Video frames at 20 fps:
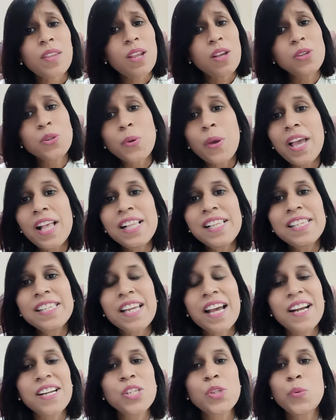So L
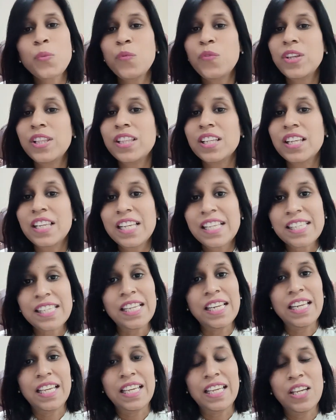starts with
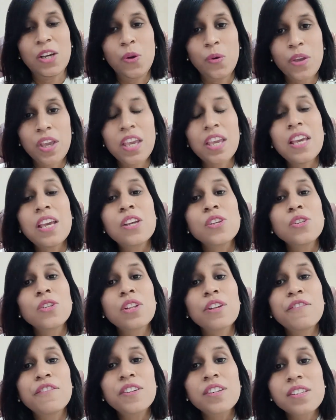listening. Okay, so
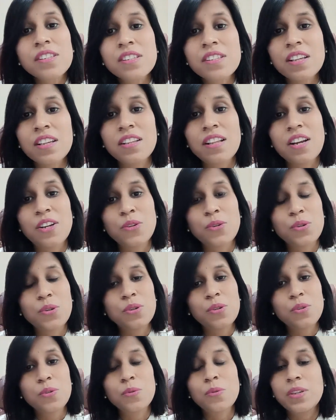the first thing that you
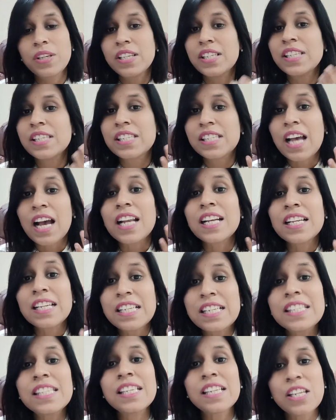should do is start
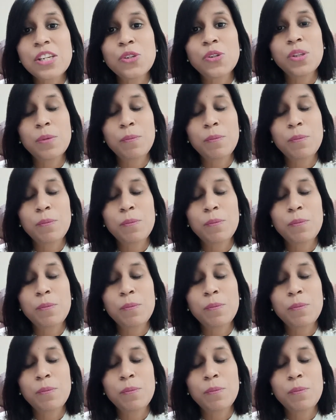listening to the